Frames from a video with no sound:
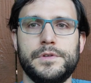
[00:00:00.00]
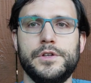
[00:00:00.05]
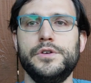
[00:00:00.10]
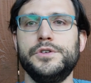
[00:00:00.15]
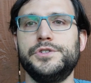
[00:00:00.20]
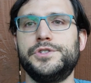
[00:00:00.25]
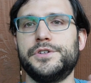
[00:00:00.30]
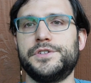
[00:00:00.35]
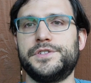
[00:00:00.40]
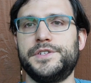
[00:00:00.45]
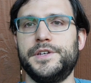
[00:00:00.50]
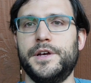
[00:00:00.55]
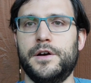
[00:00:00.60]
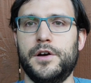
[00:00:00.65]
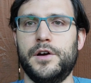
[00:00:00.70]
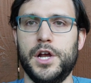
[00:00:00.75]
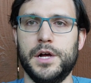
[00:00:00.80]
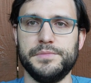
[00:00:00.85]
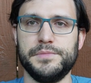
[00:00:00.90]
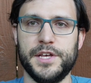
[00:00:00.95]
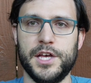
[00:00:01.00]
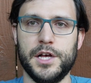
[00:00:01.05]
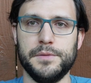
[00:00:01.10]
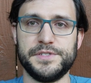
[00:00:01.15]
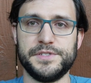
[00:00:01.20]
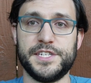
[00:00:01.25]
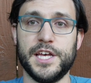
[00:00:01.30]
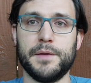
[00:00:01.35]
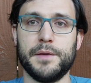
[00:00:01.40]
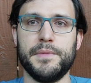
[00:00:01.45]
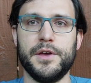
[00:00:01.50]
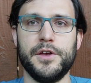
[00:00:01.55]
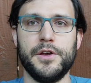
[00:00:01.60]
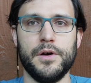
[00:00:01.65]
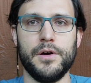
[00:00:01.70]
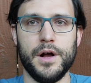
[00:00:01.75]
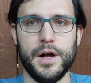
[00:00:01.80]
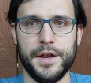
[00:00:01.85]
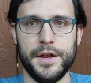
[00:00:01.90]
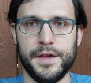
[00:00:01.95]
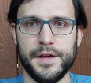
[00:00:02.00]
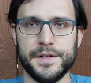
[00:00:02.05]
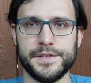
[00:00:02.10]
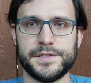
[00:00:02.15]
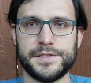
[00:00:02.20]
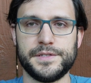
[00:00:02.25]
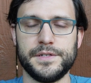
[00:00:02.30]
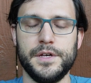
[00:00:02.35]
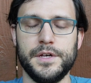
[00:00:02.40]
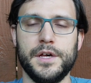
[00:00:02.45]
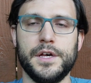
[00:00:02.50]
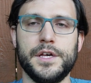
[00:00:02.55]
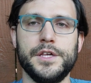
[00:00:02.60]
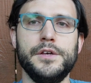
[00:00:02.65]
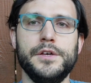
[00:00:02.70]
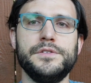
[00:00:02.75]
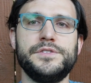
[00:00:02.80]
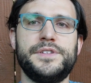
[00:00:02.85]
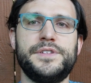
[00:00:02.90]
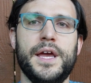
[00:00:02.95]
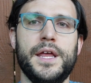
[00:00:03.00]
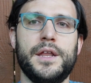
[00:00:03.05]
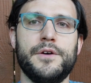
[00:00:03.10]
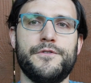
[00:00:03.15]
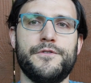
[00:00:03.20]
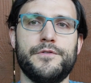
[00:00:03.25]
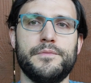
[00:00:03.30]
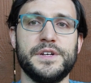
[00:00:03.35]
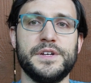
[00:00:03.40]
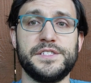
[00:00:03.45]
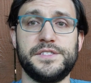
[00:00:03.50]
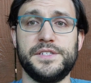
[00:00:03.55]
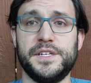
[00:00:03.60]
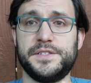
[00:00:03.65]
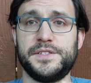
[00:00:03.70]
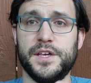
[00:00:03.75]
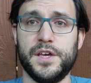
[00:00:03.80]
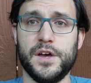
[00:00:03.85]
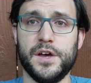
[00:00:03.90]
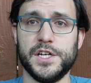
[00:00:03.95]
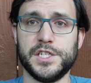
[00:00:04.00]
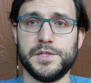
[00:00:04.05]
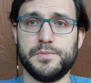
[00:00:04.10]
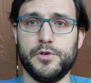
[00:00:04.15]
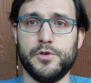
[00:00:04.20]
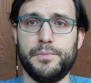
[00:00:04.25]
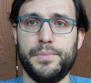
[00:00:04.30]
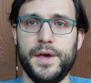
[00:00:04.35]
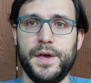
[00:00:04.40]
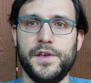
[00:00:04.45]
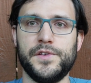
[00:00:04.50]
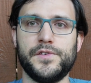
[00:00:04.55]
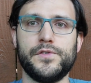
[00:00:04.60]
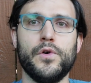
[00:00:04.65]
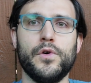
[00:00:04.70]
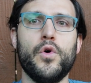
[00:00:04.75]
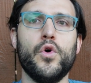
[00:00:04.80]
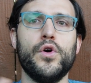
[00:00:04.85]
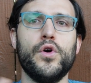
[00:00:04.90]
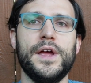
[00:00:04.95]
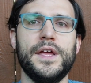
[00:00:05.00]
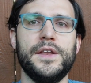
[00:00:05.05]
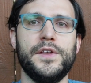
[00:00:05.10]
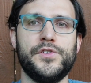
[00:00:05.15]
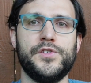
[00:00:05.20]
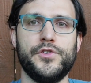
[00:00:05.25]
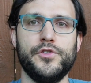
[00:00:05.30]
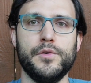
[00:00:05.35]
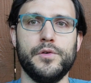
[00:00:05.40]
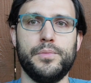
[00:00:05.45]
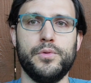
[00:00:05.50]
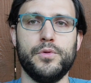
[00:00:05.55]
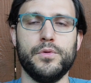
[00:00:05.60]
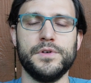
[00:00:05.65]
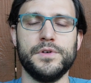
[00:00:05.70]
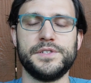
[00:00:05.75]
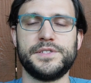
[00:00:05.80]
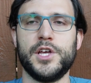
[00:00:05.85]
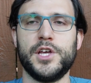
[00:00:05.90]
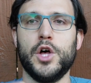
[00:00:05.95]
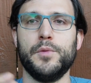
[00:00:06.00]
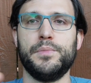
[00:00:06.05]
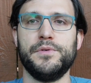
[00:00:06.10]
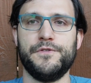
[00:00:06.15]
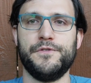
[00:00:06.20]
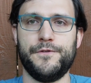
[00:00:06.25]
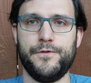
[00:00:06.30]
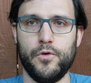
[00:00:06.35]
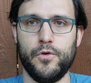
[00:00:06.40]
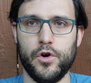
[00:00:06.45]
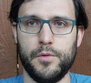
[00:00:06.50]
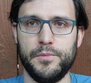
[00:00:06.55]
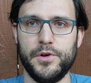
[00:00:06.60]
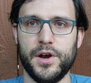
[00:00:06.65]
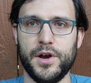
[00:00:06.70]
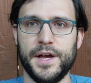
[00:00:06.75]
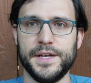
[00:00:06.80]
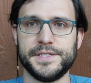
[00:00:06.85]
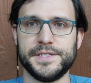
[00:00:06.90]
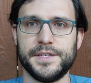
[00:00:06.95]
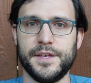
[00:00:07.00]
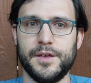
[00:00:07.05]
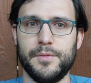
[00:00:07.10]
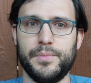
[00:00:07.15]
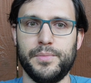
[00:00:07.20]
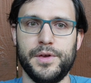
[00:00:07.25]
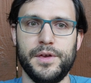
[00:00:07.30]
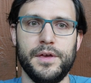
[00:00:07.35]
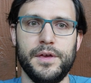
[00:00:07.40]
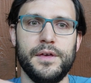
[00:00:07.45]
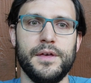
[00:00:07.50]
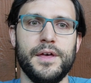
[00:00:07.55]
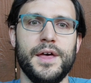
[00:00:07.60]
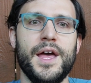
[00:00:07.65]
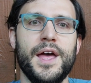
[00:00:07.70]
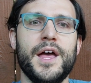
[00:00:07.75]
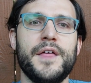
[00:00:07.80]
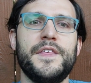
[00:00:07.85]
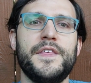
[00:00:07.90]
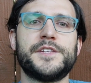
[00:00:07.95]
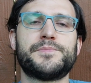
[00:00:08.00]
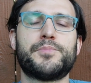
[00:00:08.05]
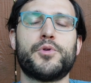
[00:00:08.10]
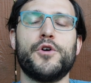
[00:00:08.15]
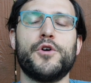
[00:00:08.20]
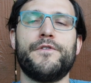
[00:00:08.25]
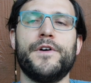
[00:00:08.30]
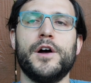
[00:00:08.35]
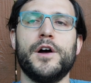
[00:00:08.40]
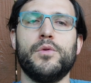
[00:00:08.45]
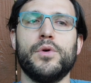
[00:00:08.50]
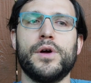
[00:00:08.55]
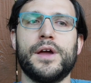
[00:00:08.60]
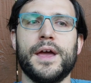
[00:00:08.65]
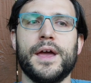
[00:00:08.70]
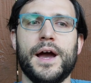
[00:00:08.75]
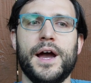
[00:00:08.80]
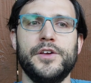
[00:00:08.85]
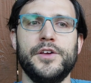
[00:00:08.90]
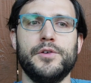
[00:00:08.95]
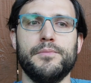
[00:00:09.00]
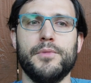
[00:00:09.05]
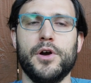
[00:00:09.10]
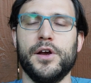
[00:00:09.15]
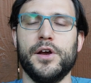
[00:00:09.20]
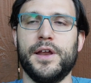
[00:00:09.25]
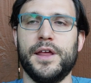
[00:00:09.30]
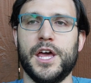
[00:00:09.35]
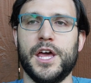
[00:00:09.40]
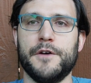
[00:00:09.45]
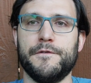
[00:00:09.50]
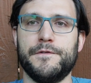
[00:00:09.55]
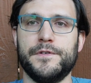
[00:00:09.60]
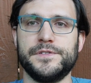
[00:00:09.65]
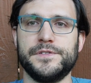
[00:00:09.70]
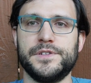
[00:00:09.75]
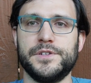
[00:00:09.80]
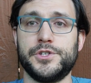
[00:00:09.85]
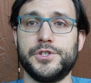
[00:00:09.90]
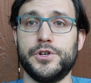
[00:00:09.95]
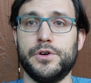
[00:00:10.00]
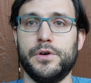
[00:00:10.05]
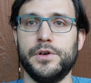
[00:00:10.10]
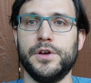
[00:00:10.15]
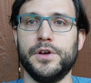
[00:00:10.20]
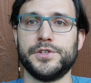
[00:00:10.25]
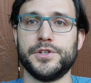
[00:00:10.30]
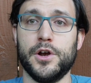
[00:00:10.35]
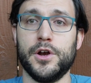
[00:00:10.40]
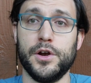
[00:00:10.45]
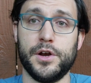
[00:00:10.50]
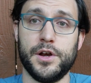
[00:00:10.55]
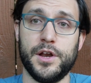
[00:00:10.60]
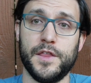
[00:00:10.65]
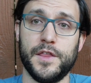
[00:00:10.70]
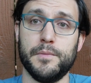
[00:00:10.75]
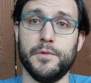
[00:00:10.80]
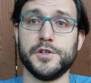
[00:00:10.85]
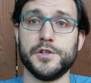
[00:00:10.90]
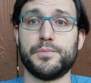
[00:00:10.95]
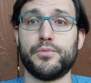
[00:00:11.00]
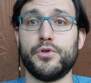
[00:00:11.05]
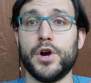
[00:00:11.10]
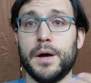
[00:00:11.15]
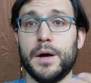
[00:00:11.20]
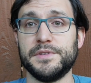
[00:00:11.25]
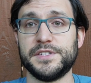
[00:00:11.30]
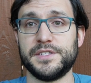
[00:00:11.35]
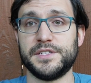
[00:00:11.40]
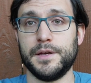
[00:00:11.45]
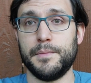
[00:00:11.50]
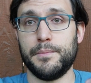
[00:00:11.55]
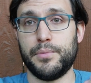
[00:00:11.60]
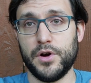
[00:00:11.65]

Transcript: Use your CRM to help segment your audience. Use data from an existing customer base or industry reports to help inform your ICP. This profile will guide your marketing efforts, ensuring you're targeting the most promising